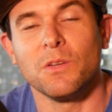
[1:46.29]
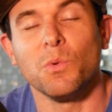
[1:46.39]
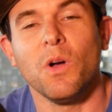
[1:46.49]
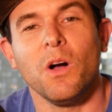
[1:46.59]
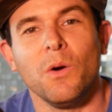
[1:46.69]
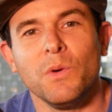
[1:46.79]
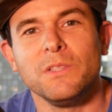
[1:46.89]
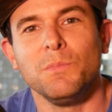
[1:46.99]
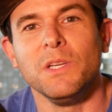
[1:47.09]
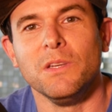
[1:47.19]
there will
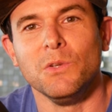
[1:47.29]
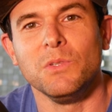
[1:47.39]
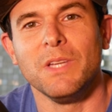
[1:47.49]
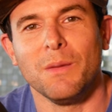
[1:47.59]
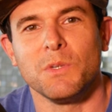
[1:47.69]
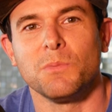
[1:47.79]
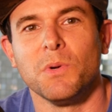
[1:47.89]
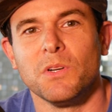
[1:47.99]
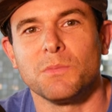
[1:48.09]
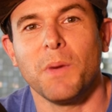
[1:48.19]
always be new damaged
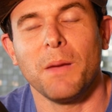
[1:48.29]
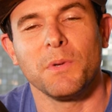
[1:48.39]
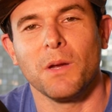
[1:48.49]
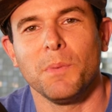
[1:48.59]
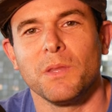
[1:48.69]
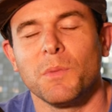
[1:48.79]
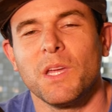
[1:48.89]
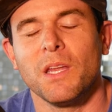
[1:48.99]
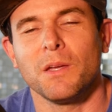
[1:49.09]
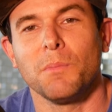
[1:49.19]
birds popping up on the
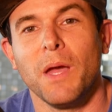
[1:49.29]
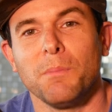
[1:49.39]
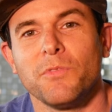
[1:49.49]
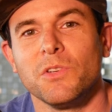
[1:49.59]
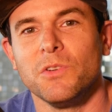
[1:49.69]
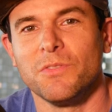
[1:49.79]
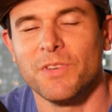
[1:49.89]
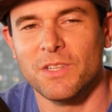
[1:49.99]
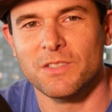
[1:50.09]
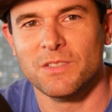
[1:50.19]
mechanic map for you to
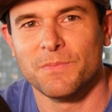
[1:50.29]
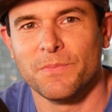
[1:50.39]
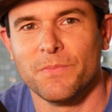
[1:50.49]
fix.